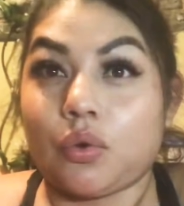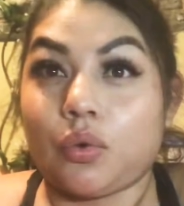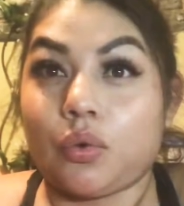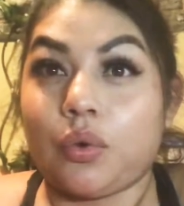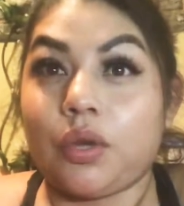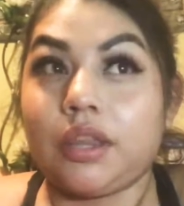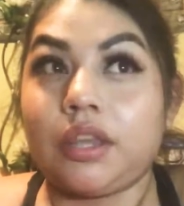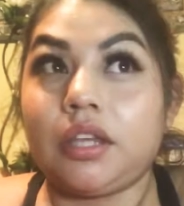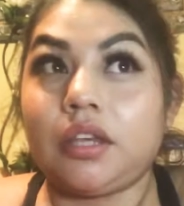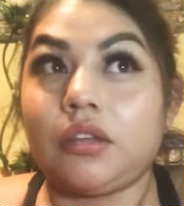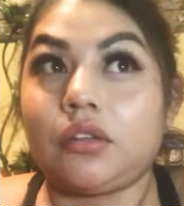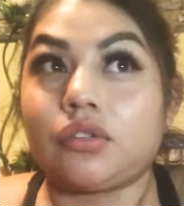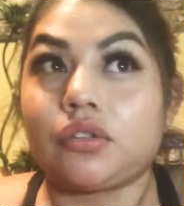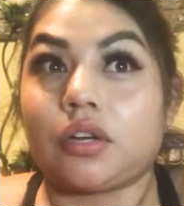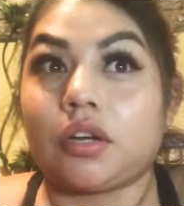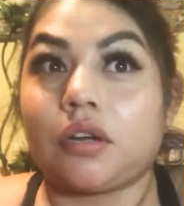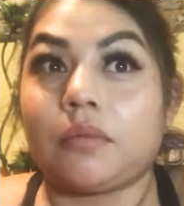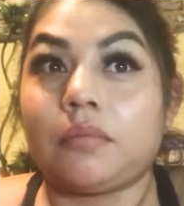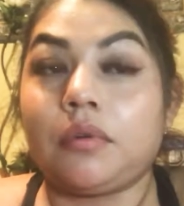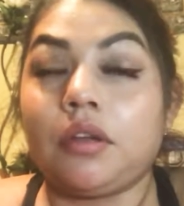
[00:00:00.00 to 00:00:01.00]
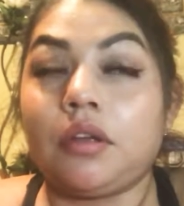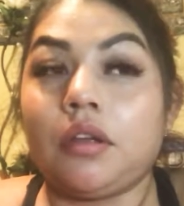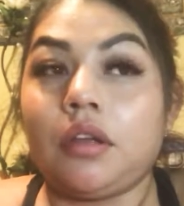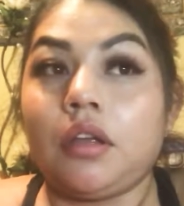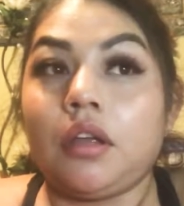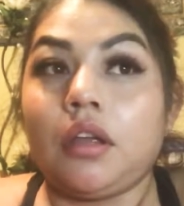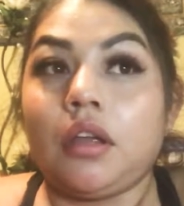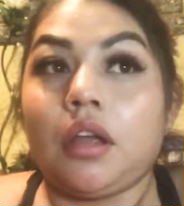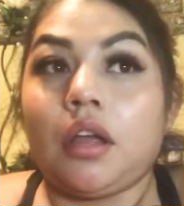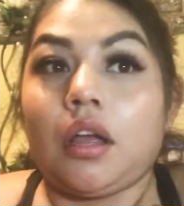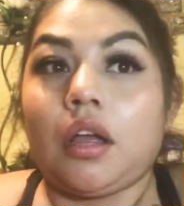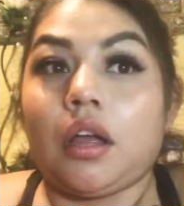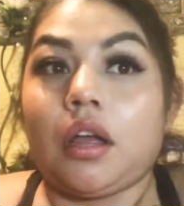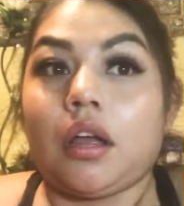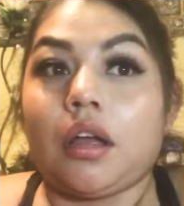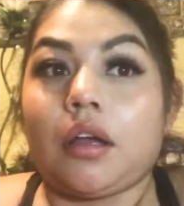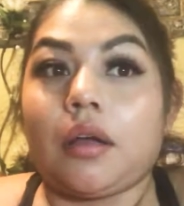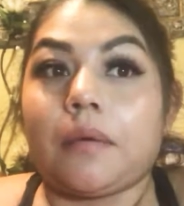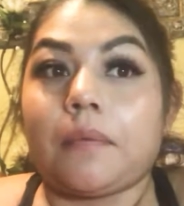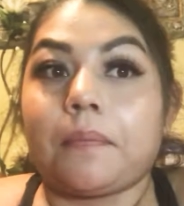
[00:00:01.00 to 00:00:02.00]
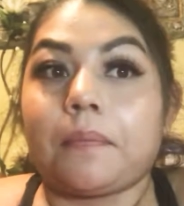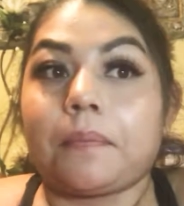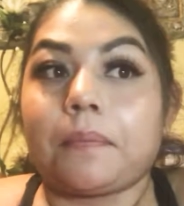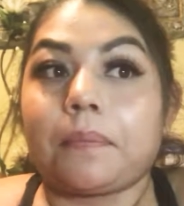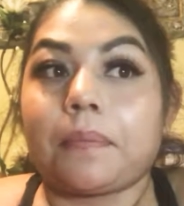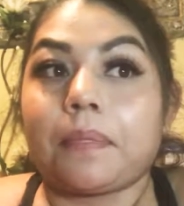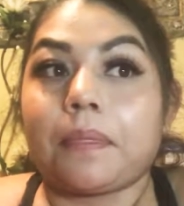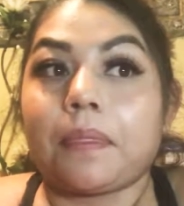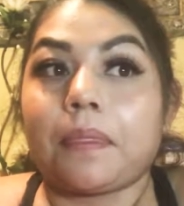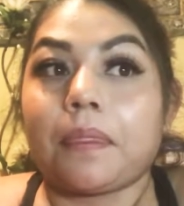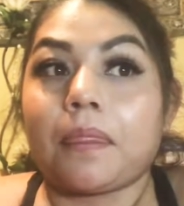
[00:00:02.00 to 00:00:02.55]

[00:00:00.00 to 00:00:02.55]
quit the other job um,